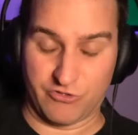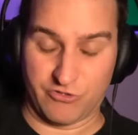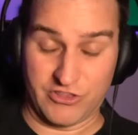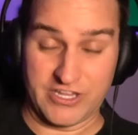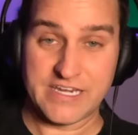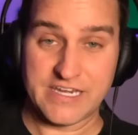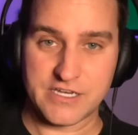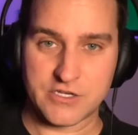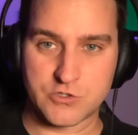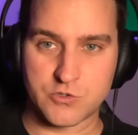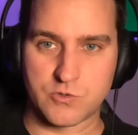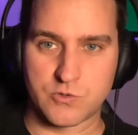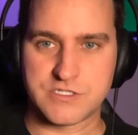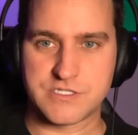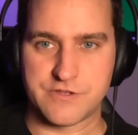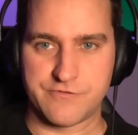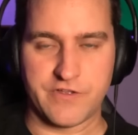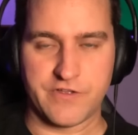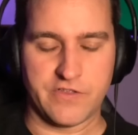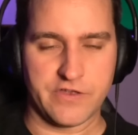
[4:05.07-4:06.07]
leaning towards
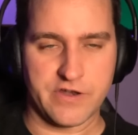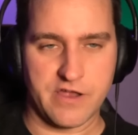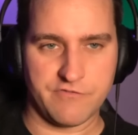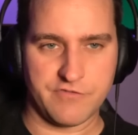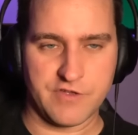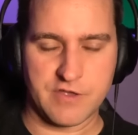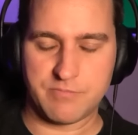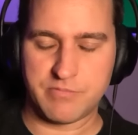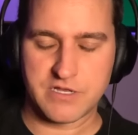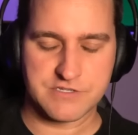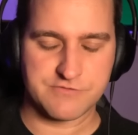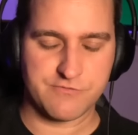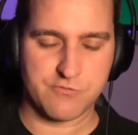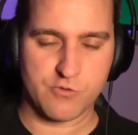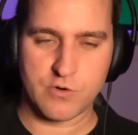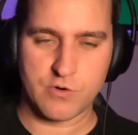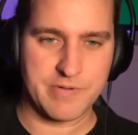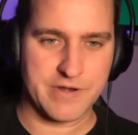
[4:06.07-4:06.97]
the Philadelphia plus four.